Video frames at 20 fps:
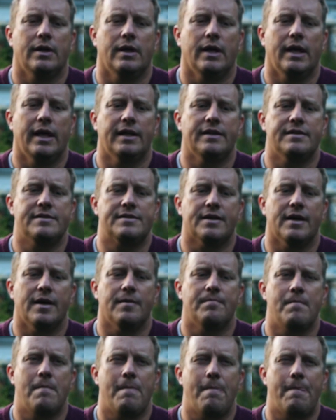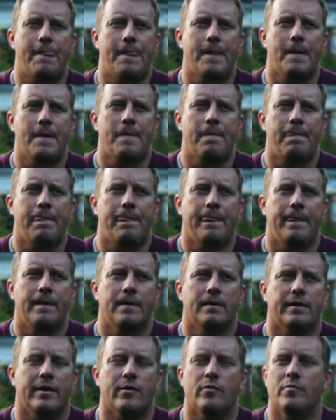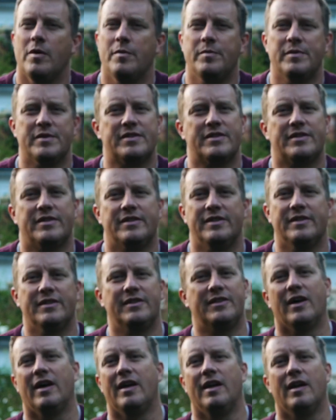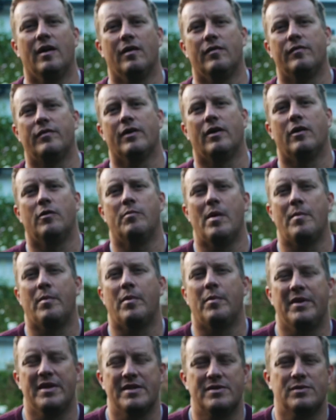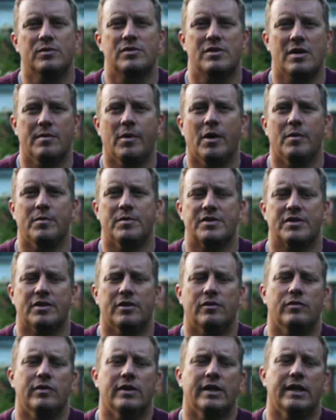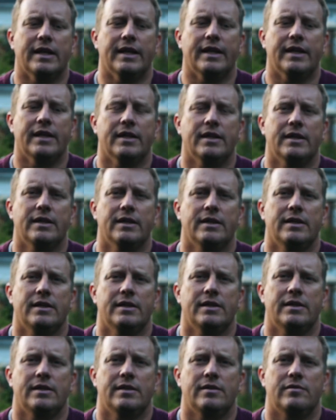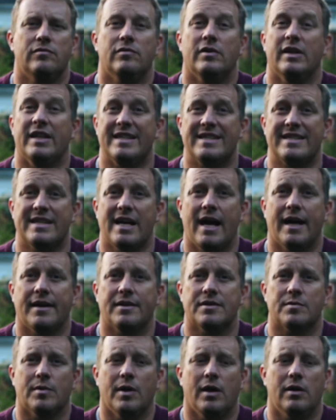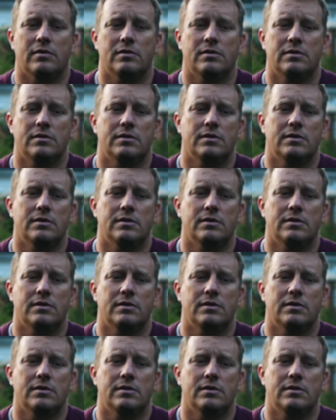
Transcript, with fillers: And um, there are moments that I love that I remember, but there's also moments that are really, really sad as well.